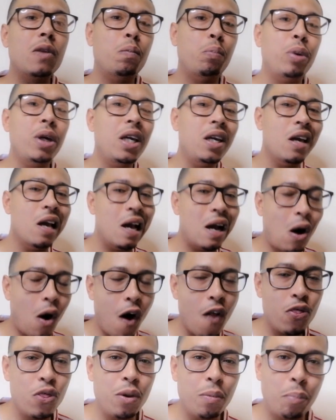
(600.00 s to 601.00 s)
not be
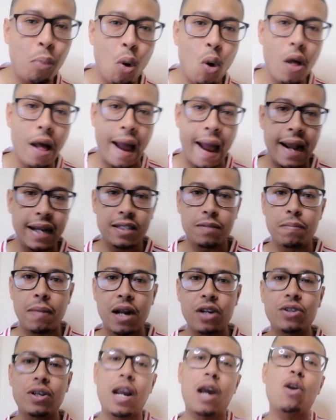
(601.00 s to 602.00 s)
on the ball as
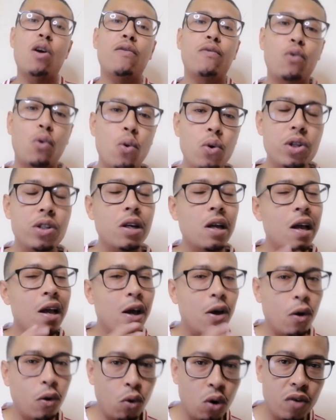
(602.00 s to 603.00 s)
much. And of course,
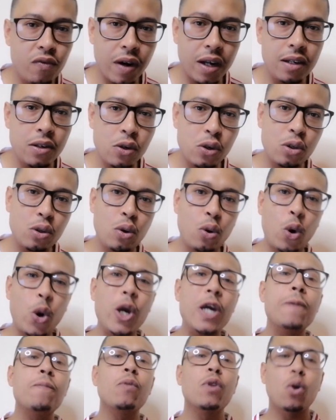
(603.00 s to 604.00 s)
Ruud van
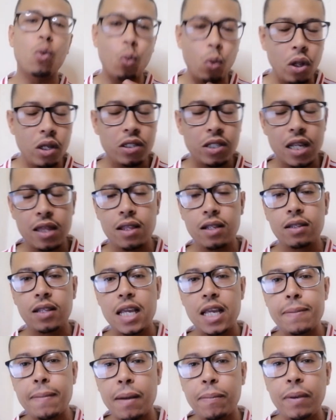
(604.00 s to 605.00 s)
Nistelrooy will set the
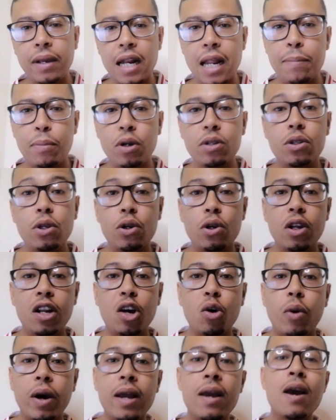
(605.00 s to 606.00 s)
team up in a
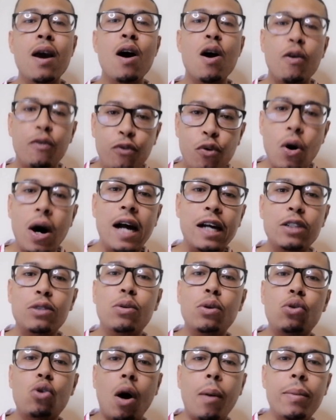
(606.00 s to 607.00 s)
particular way for
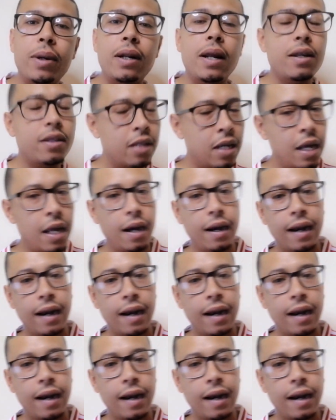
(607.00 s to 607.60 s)
us to dominate